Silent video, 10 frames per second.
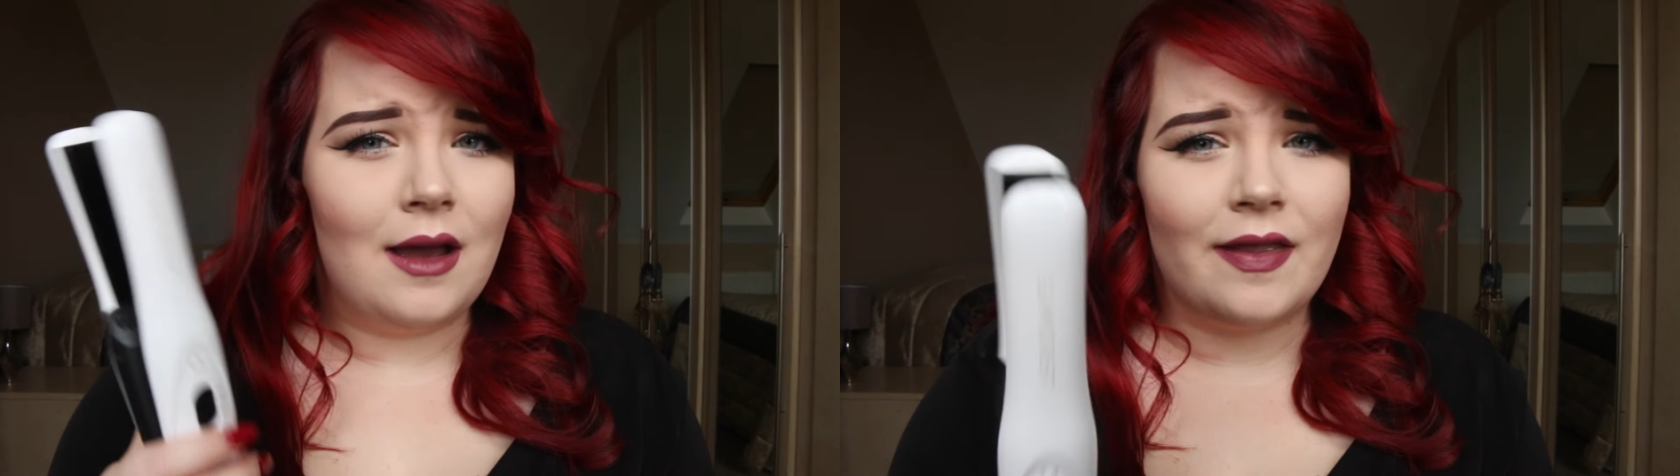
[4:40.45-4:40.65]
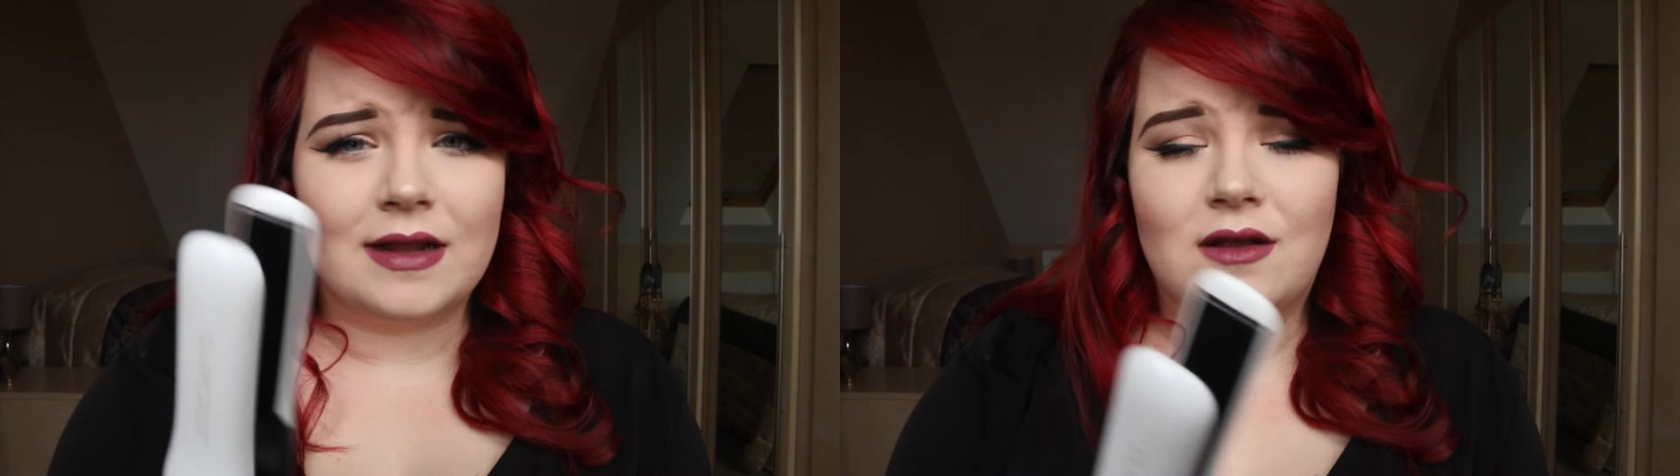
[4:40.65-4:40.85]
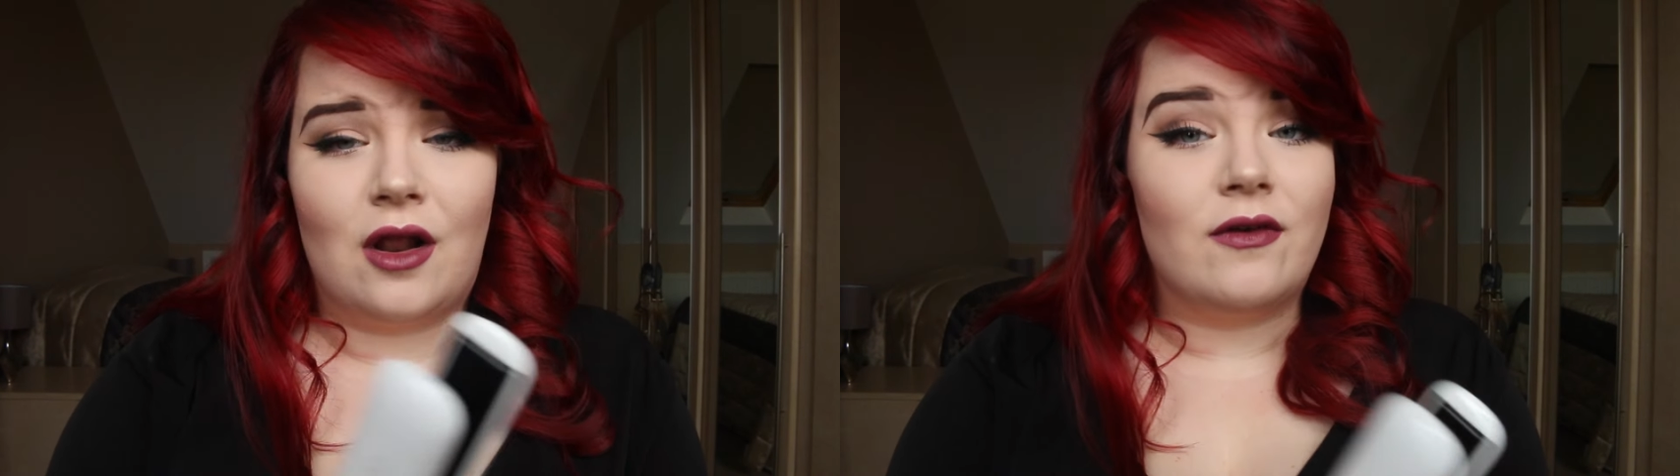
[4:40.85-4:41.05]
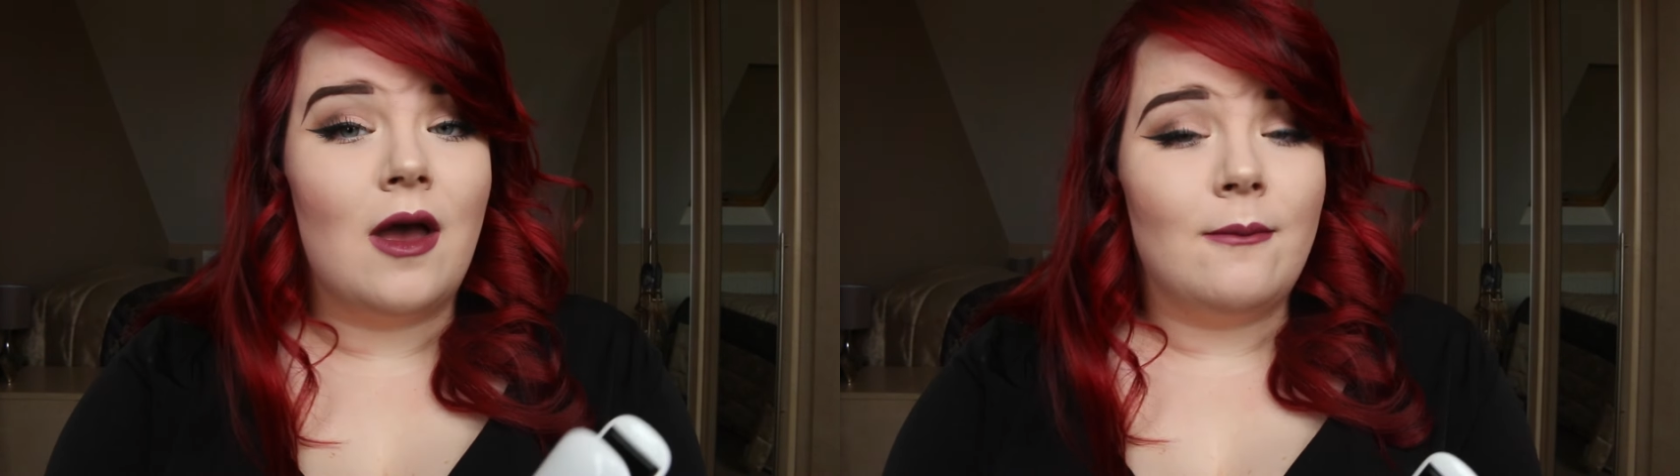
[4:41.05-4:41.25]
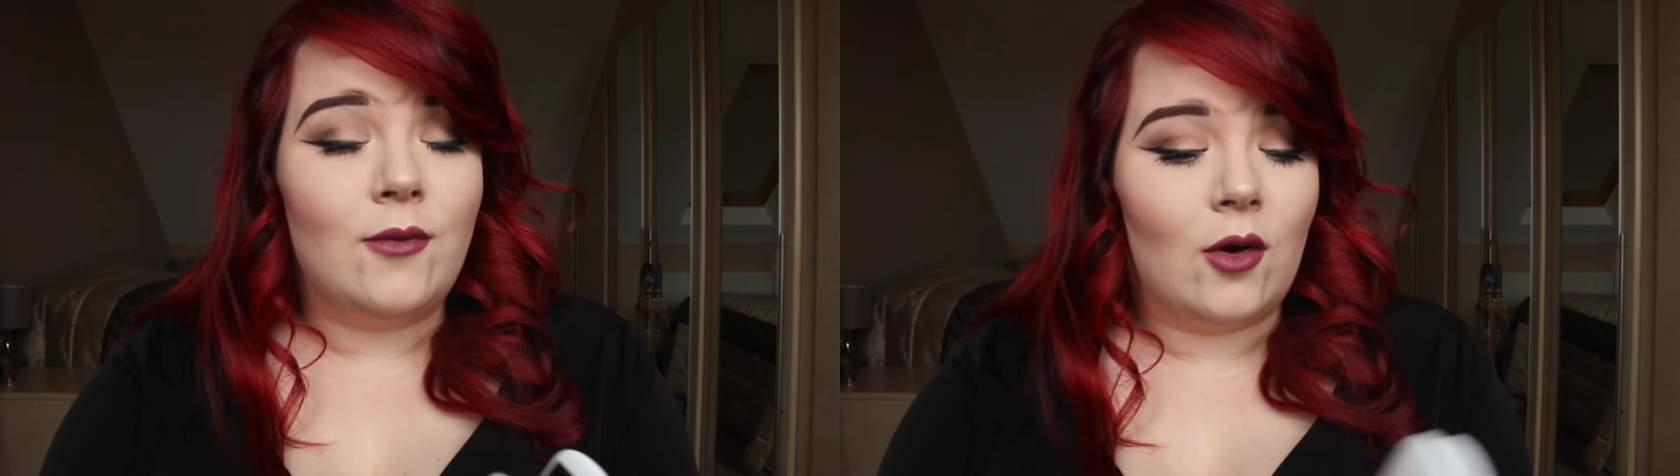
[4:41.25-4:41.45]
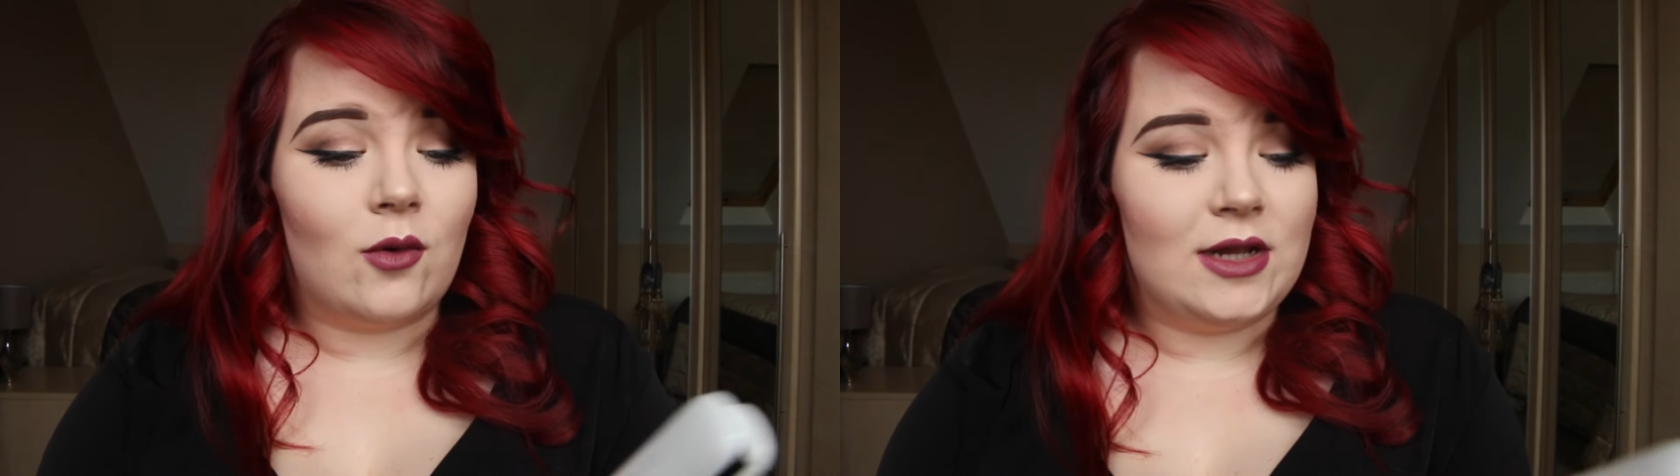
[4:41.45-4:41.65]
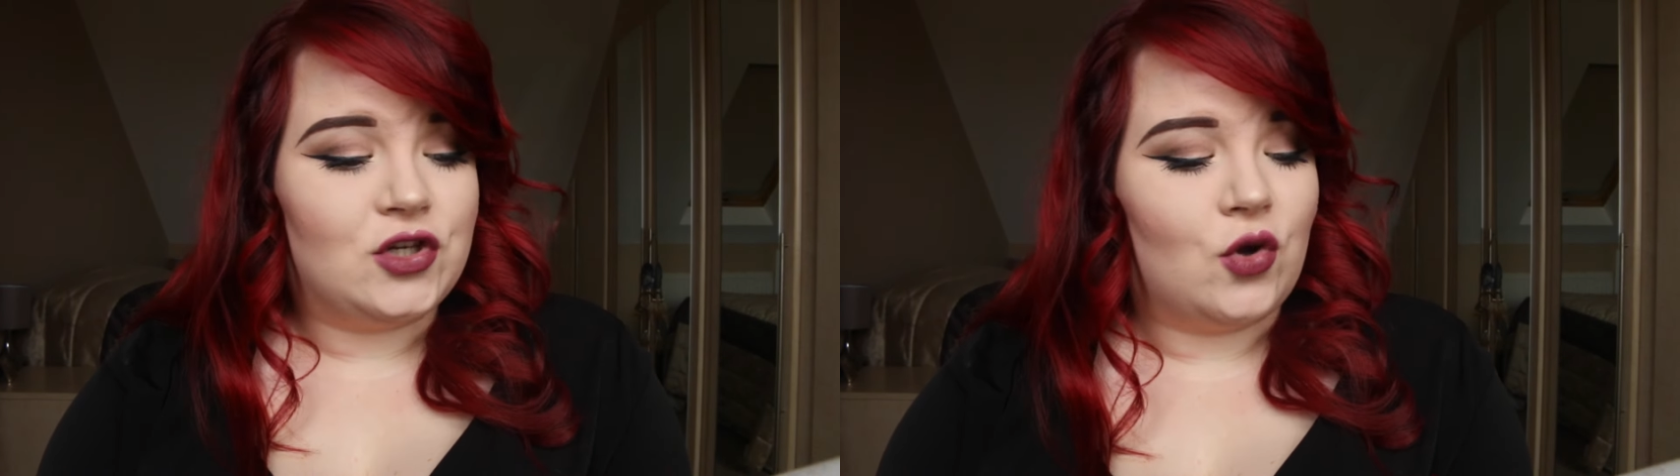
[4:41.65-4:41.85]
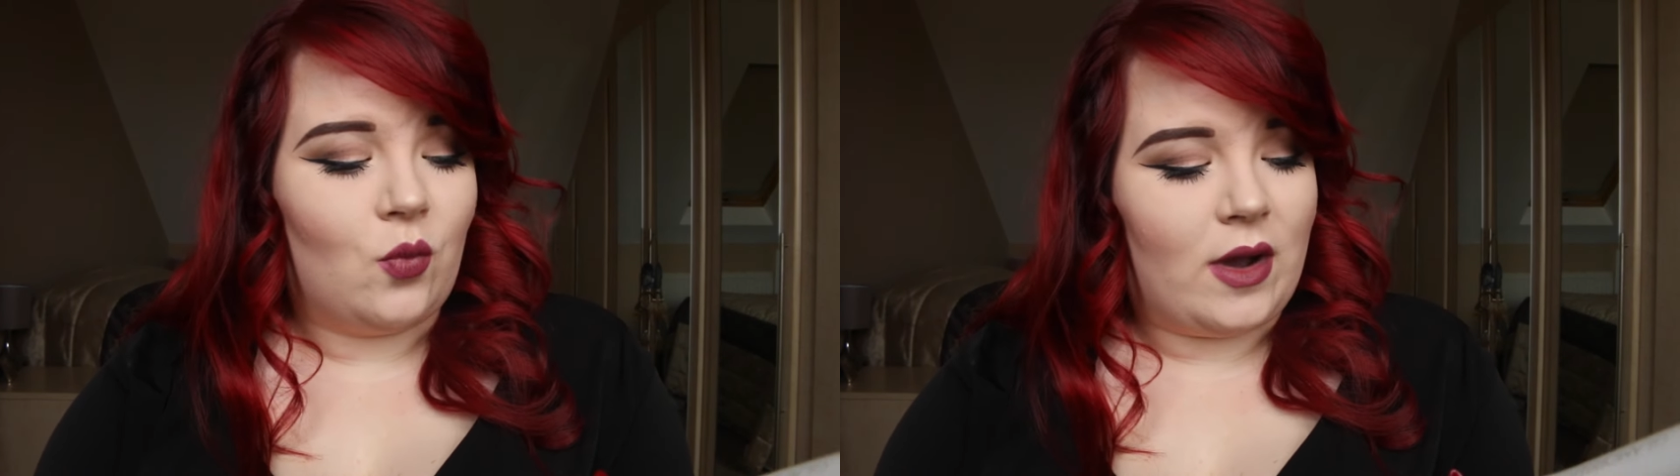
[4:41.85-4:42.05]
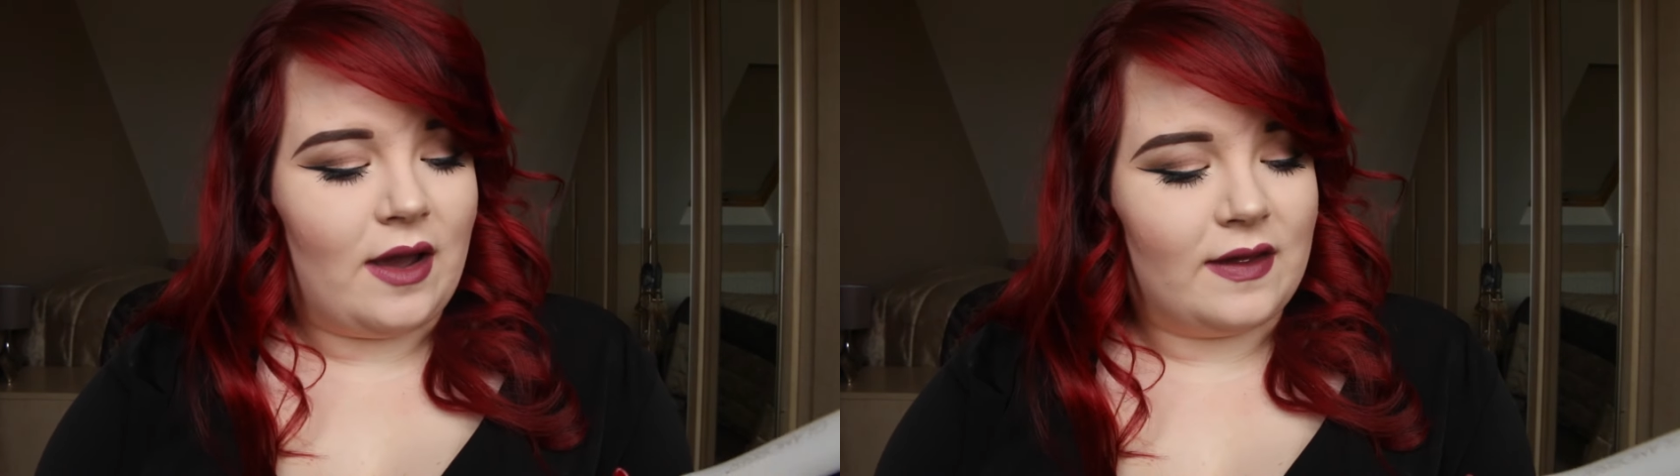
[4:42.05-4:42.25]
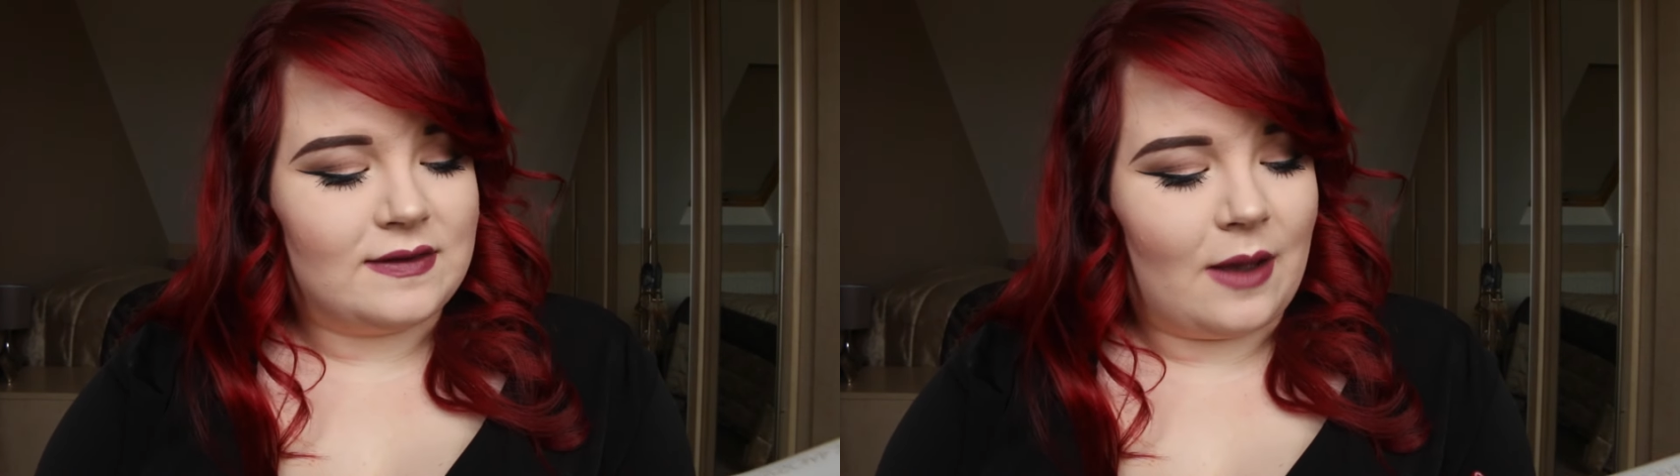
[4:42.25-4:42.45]
And that's gone off. Not quite sure
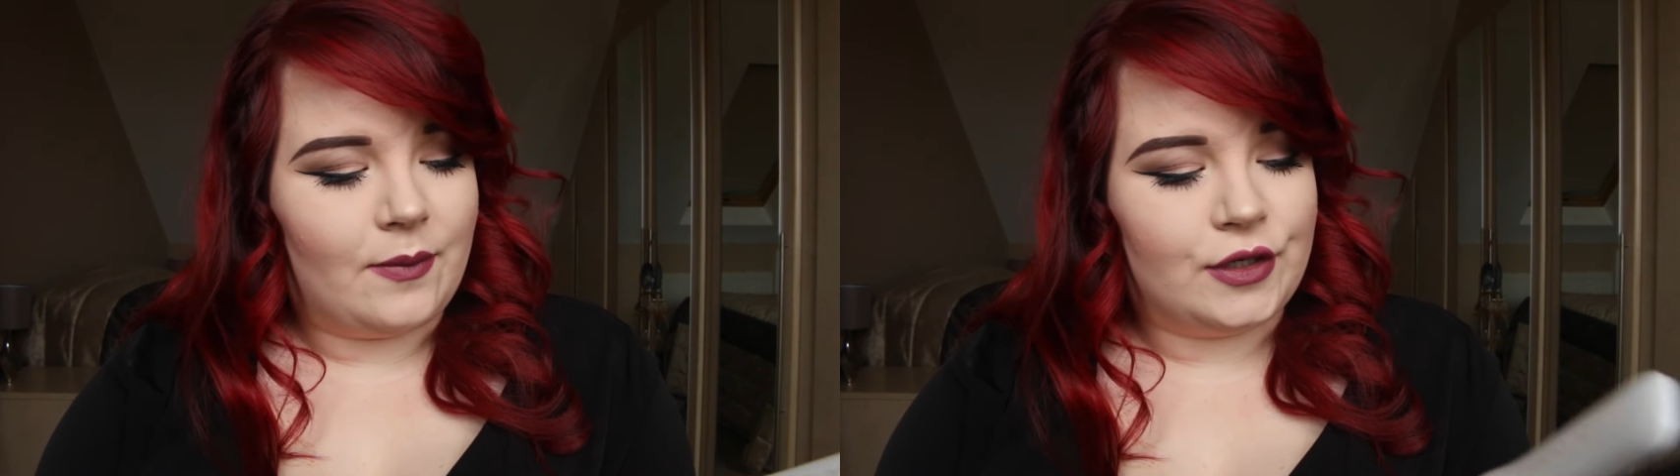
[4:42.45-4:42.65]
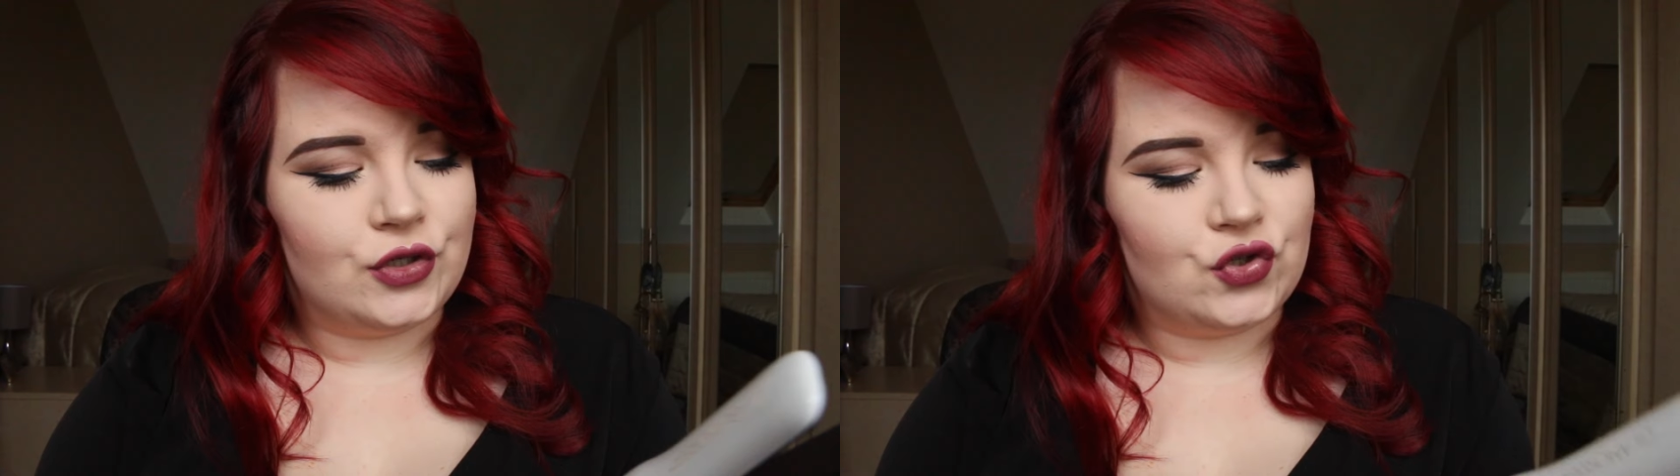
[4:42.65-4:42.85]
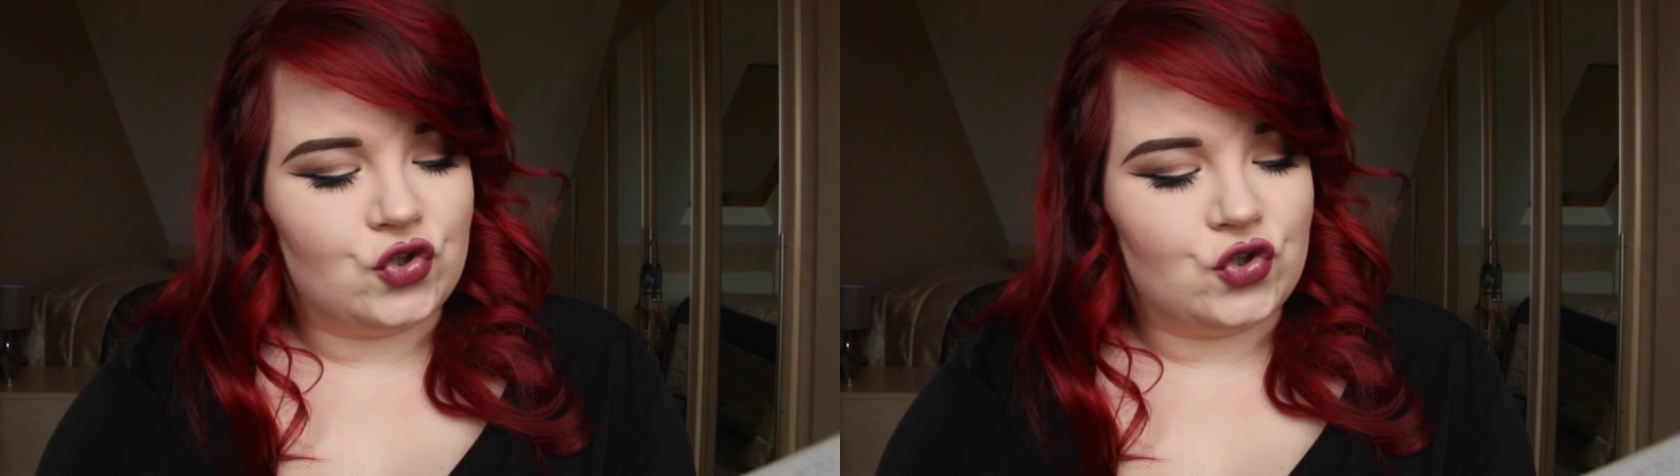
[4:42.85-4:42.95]
why that's happened